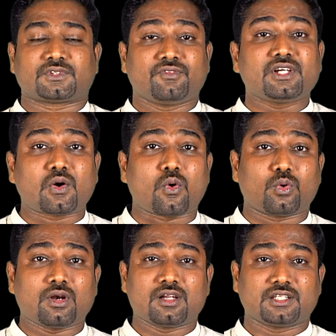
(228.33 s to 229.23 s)
We
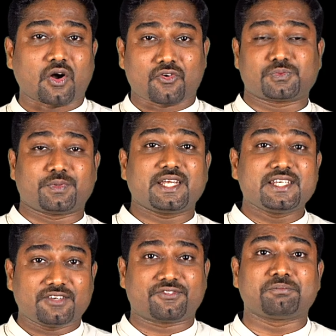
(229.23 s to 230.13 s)
call the offspring
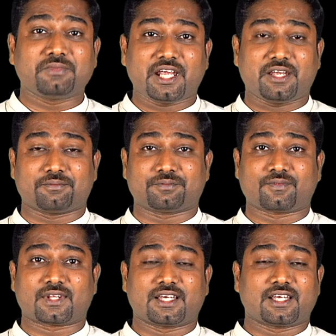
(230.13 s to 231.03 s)
in different names,
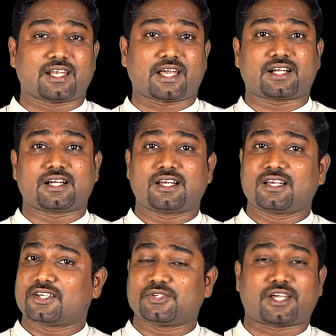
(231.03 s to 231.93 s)
like
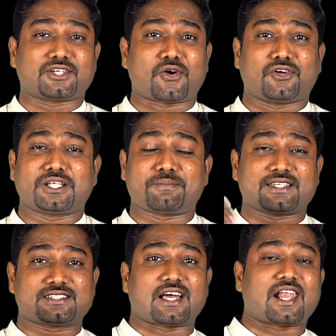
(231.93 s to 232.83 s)
you can call them
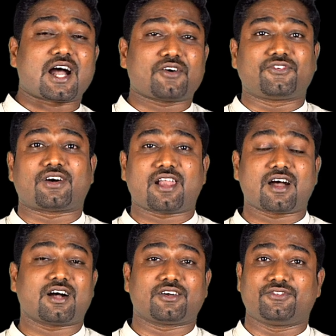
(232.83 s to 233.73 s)
as Salah,
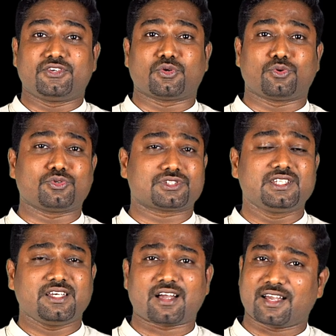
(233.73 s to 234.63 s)
Falah, Firoz,
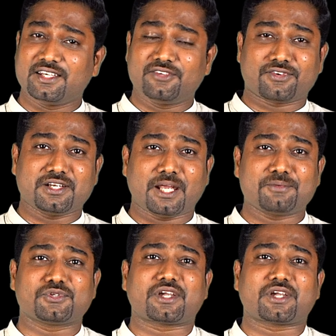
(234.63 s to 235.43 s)
Dia. In different names you